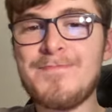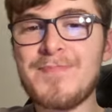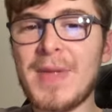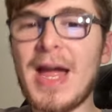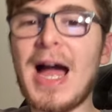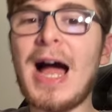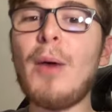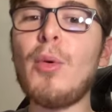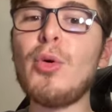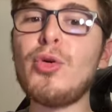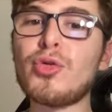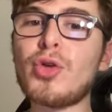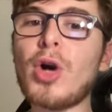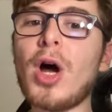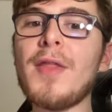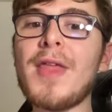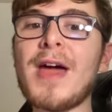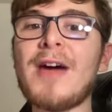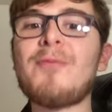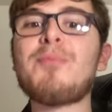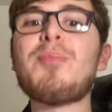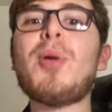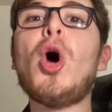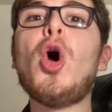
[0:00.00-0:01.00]
I would rather
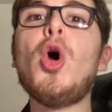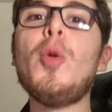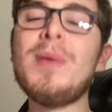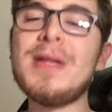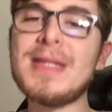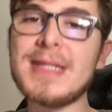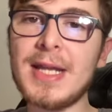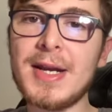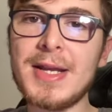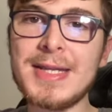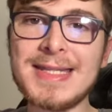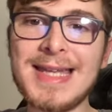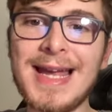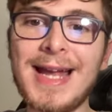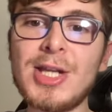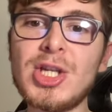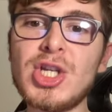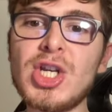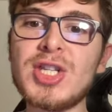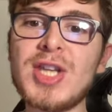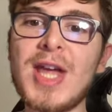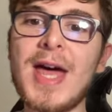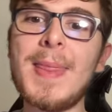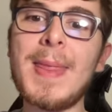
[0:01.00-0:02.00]
have Pope instead of
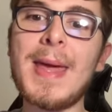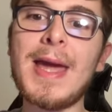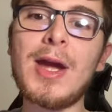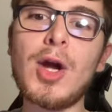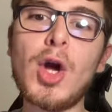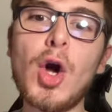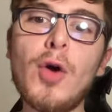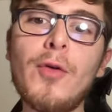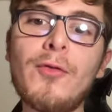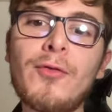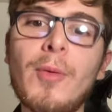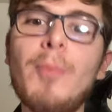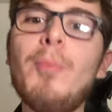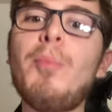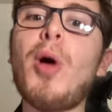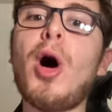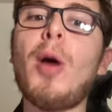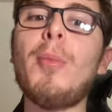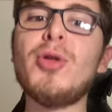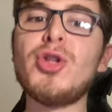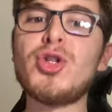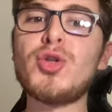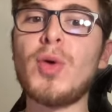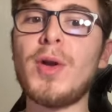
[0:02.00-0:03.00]
Sanchez and then go from
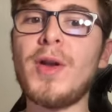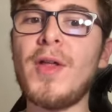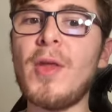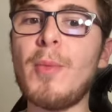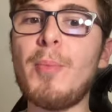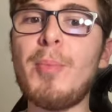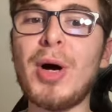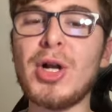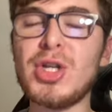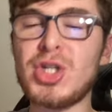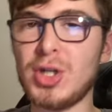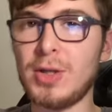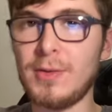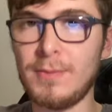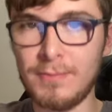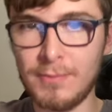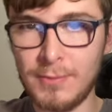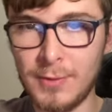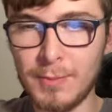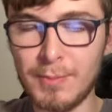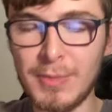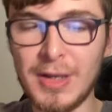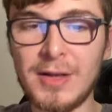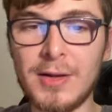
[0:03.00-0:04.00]
Botman to another budget
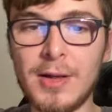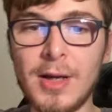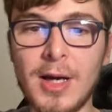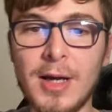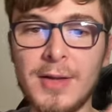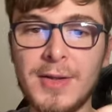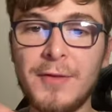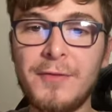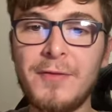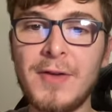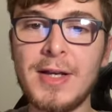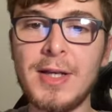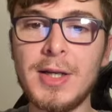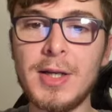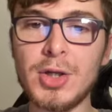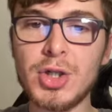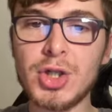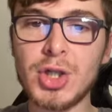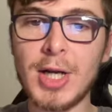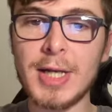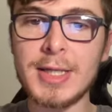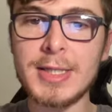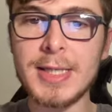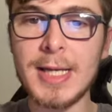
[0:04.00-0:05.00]
defender,
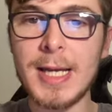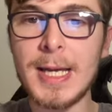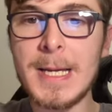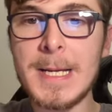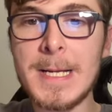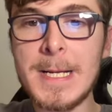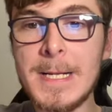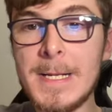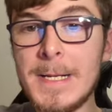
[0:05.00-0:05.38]
should I say.